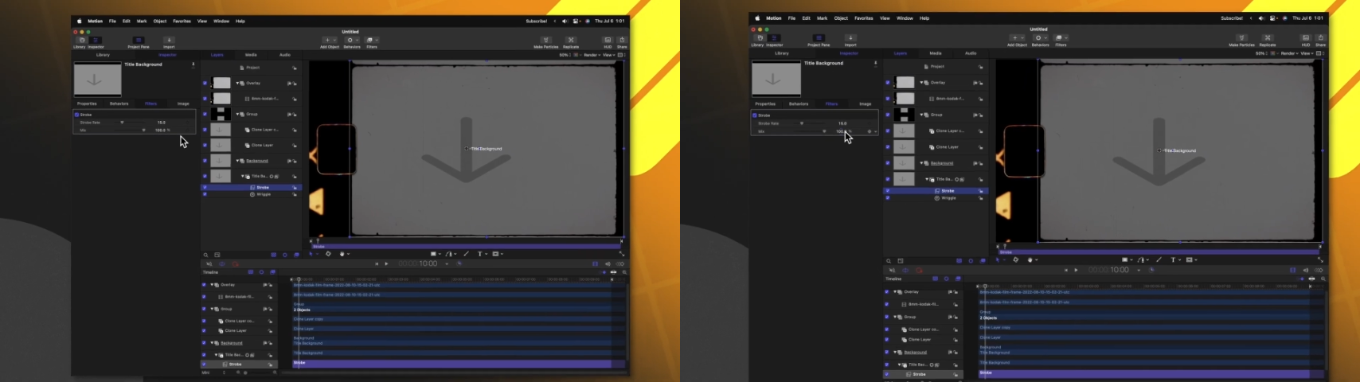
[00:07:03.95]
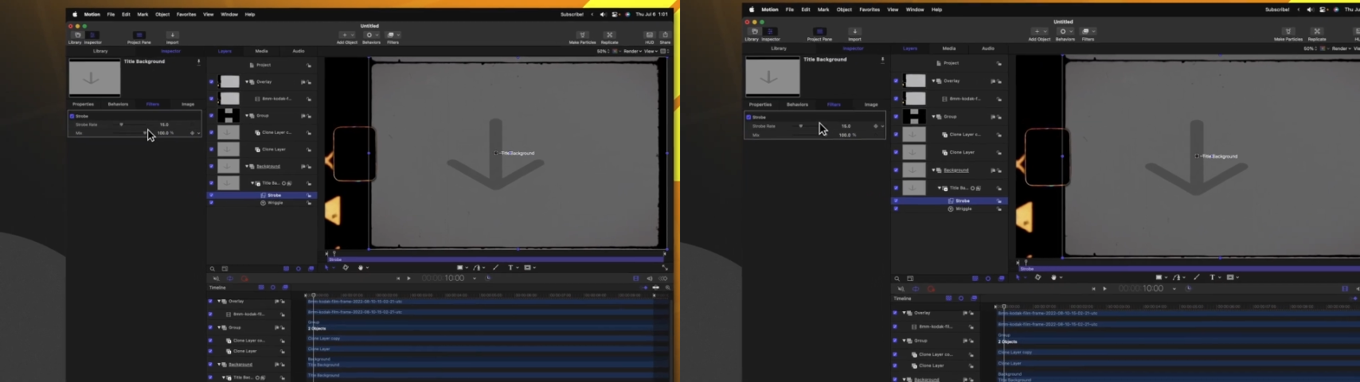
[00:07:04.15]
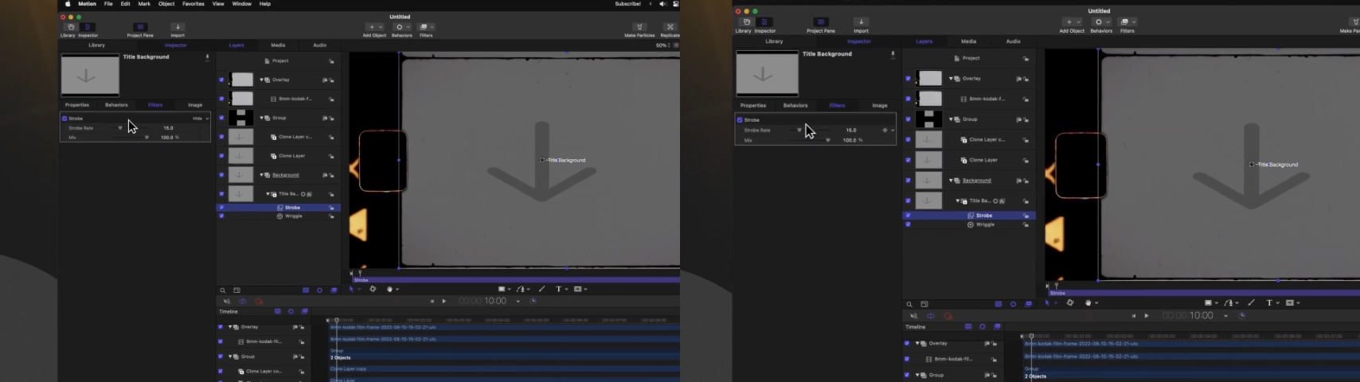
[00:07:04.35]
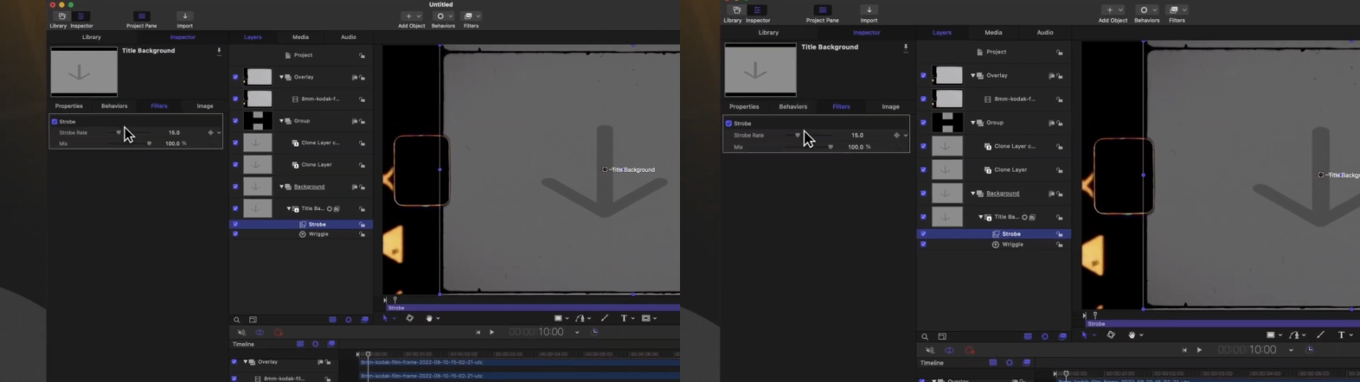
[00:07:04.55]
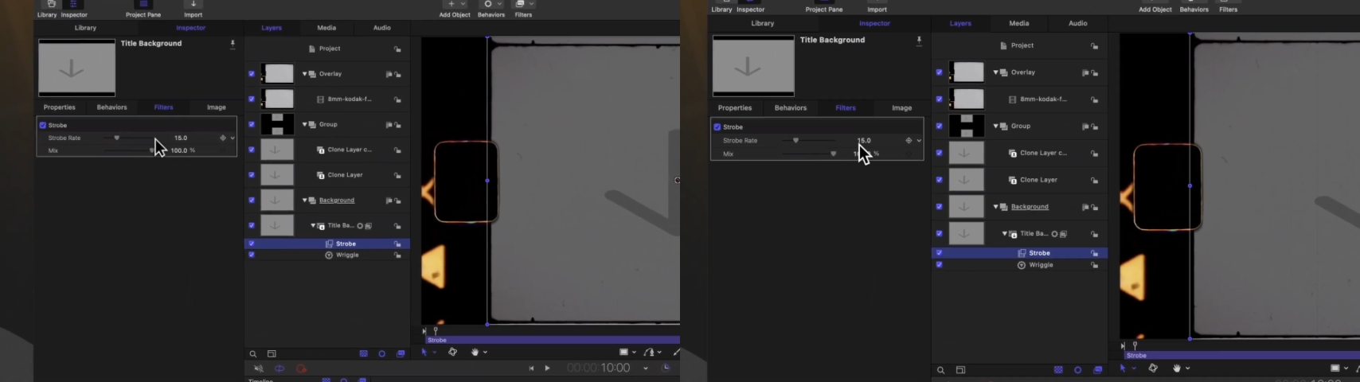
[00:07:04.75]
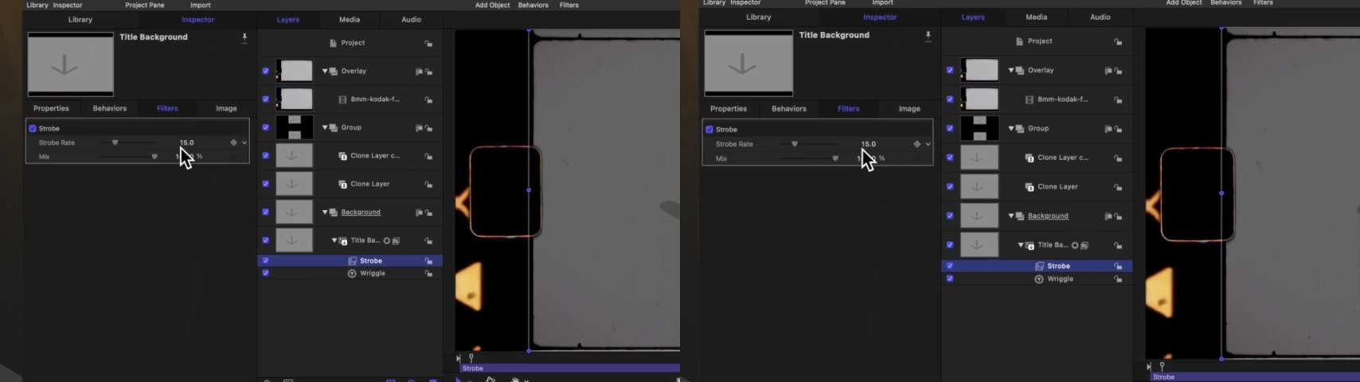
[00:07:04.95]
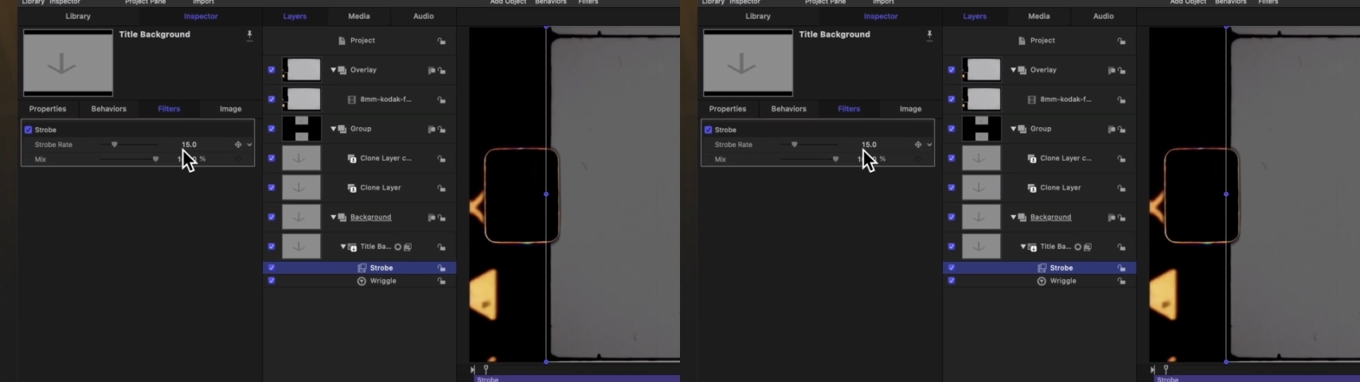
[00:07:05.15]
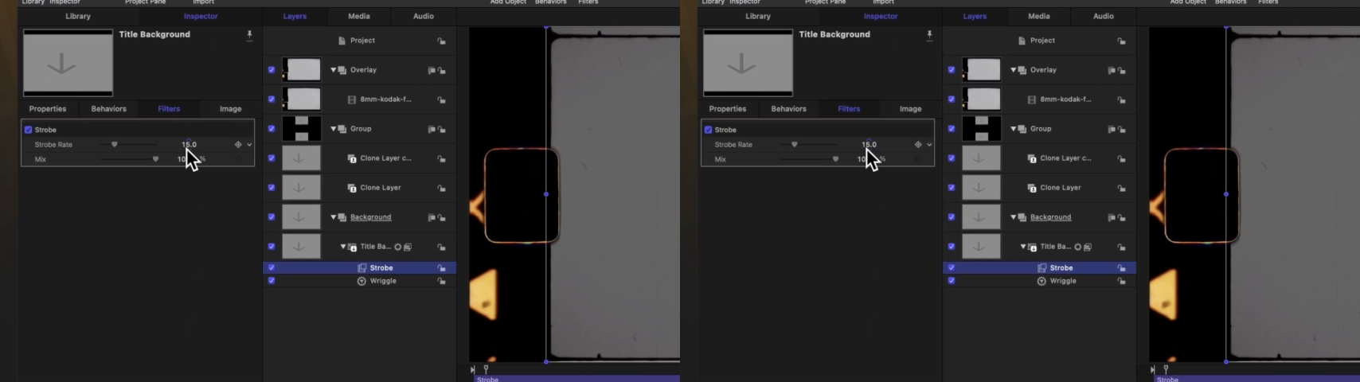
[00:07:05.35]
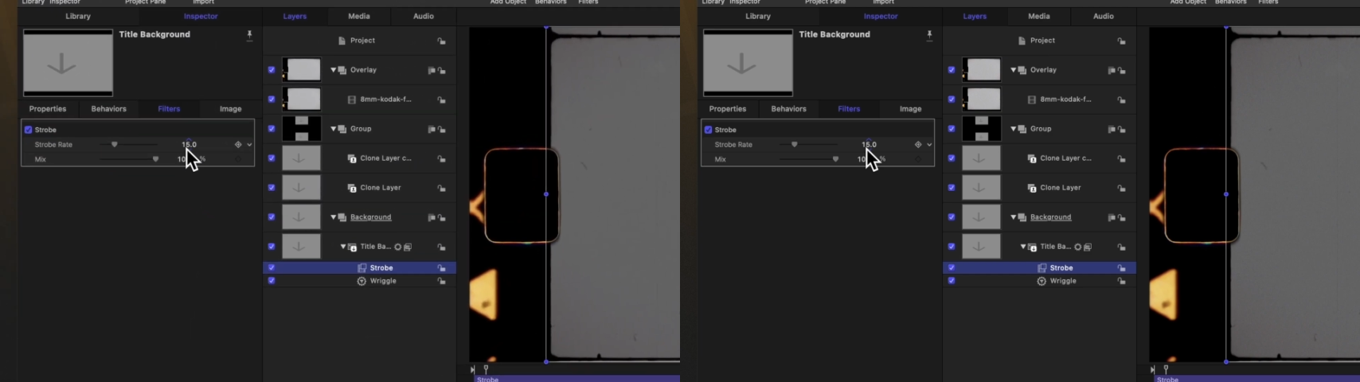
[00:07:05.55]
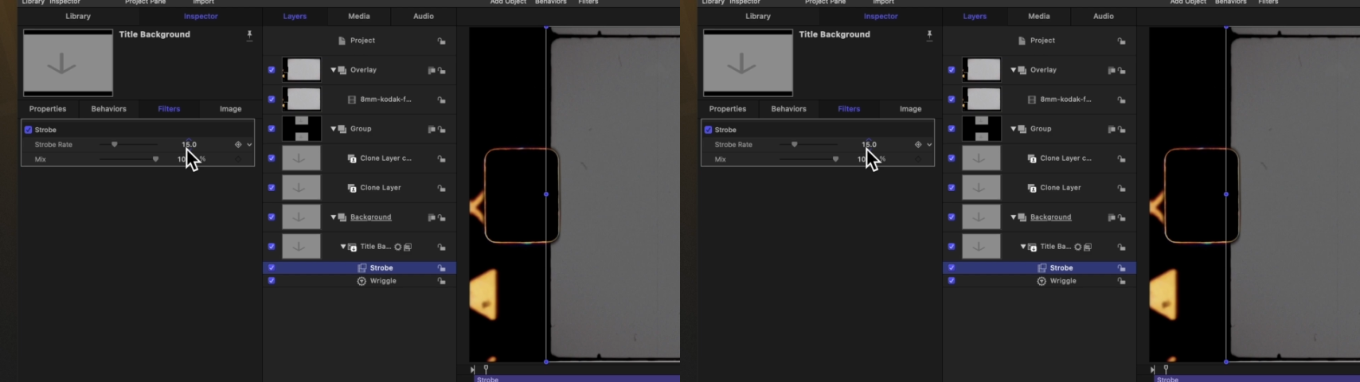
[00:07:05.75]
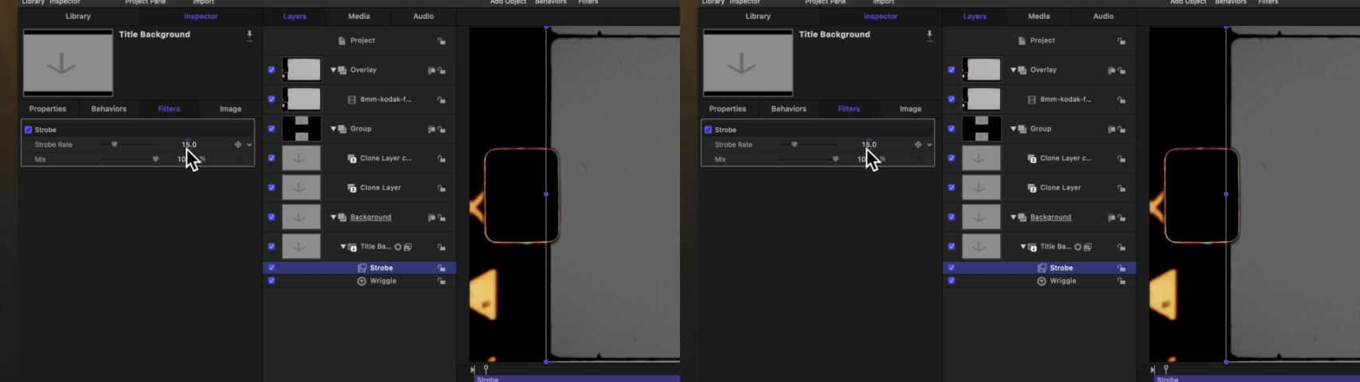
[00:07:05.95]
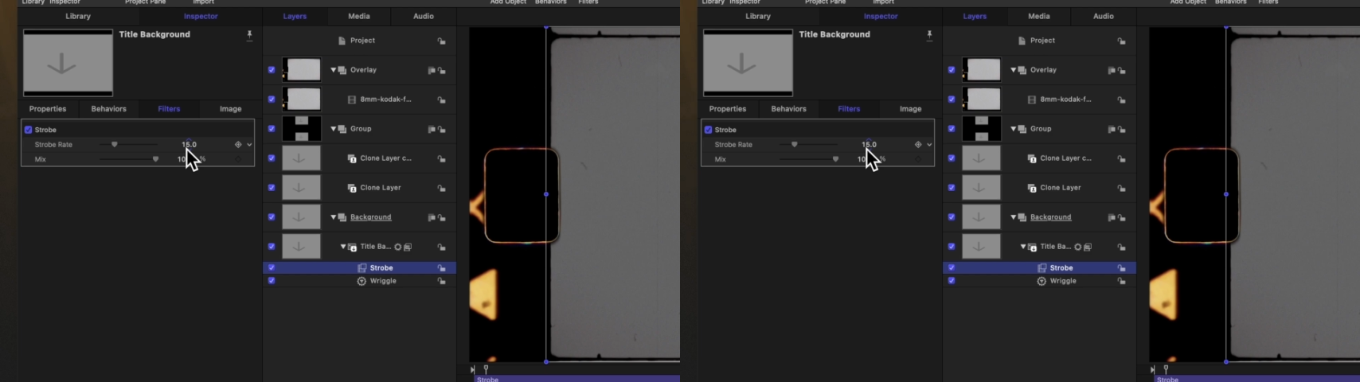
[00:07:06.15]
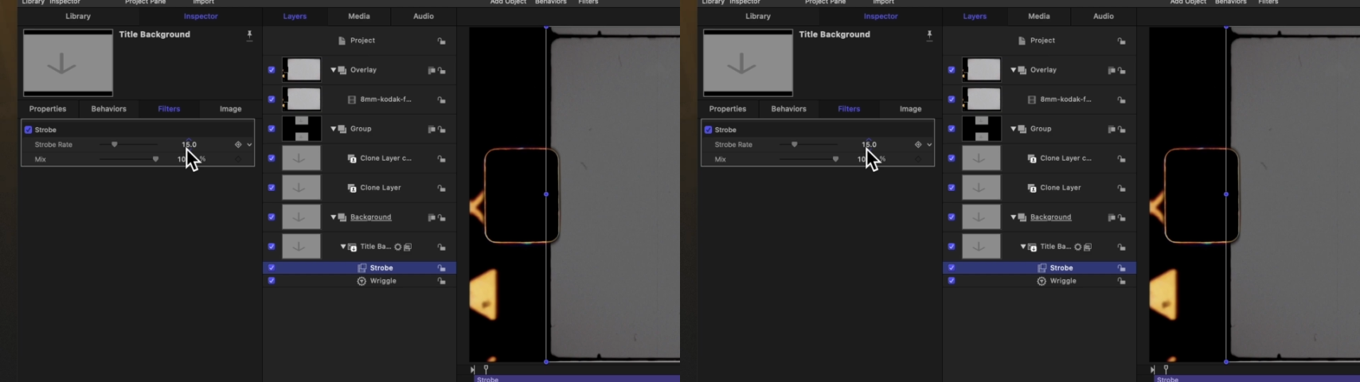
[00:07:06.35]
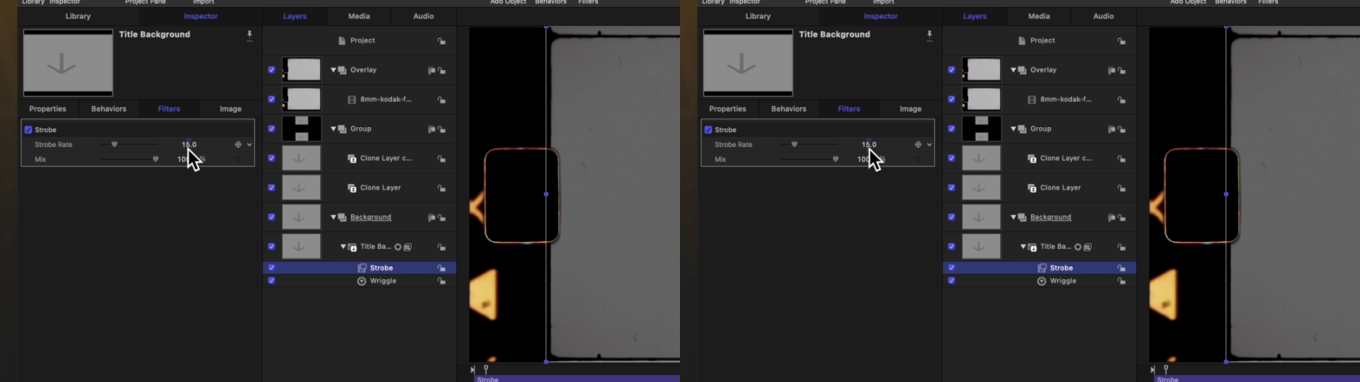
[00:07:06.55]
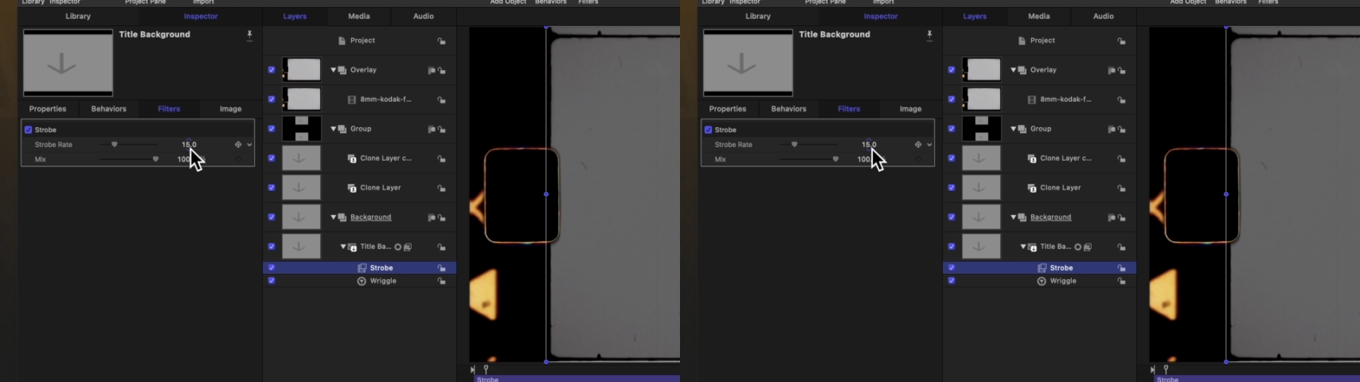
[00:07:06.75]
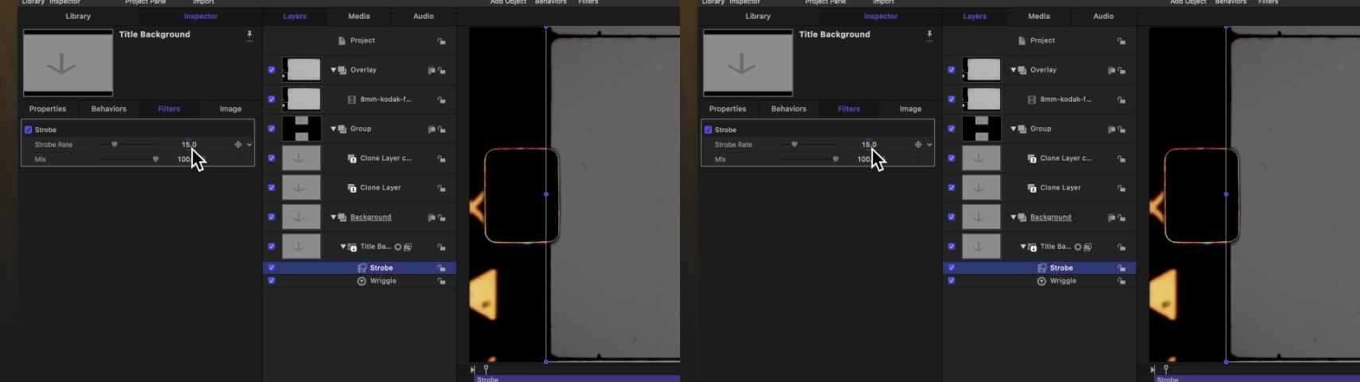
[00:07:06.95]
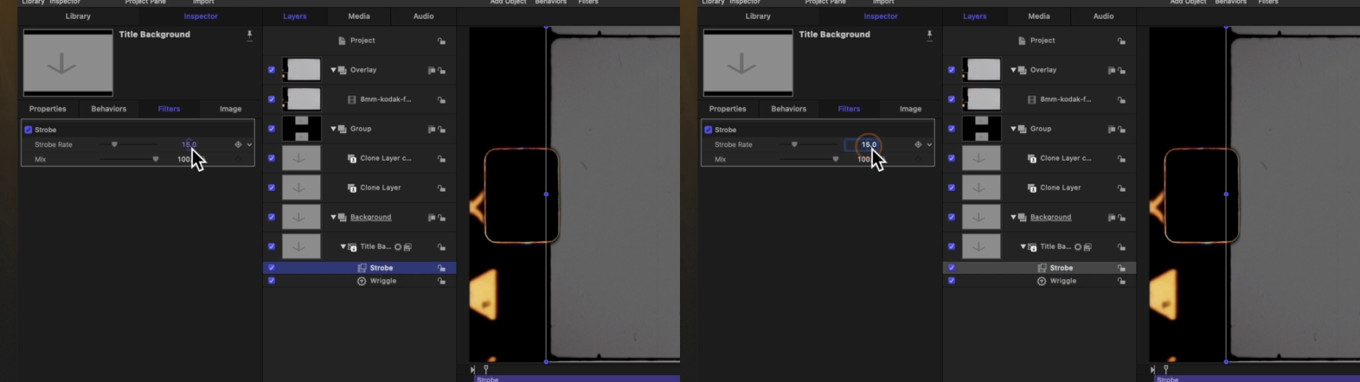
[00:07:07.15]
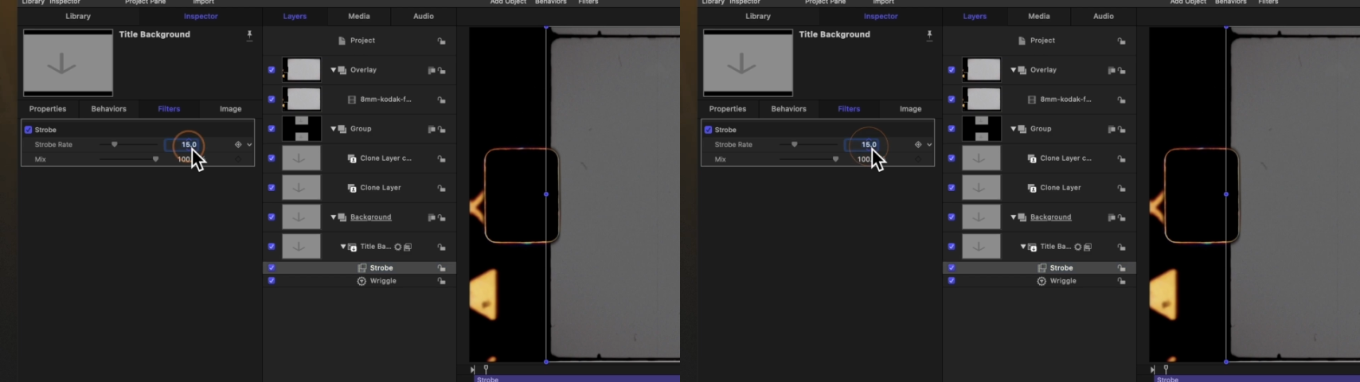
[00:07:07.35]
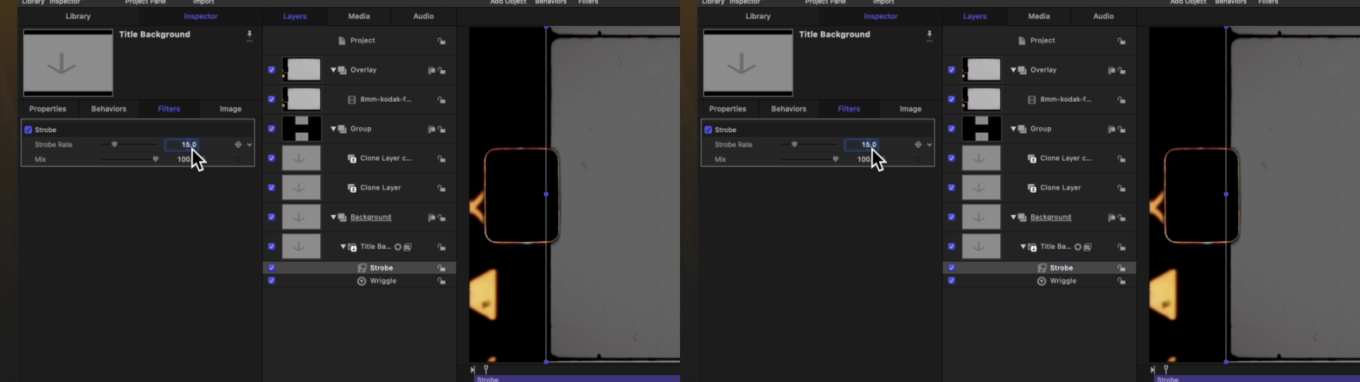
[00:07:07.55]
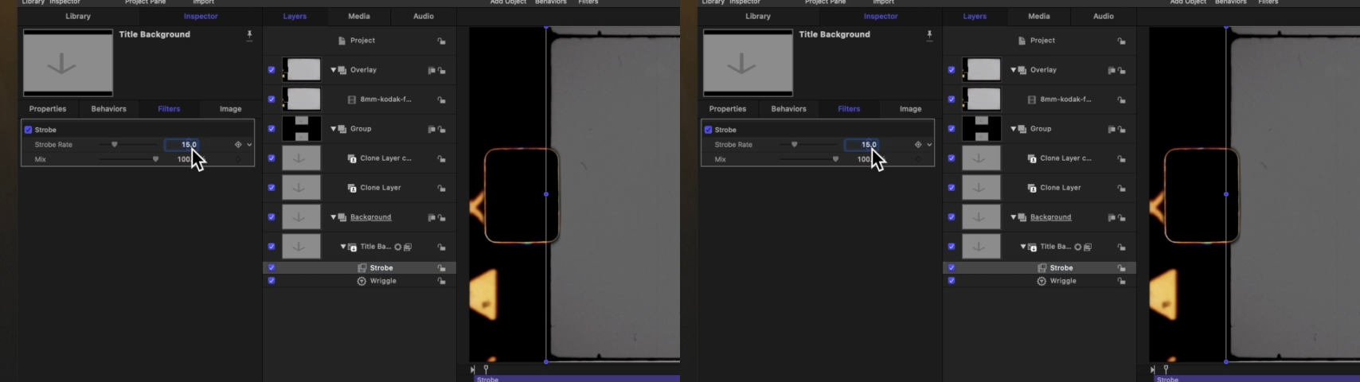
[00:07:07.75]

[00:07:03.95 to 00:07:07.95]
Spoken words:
No face is visible, so there are no lips to read.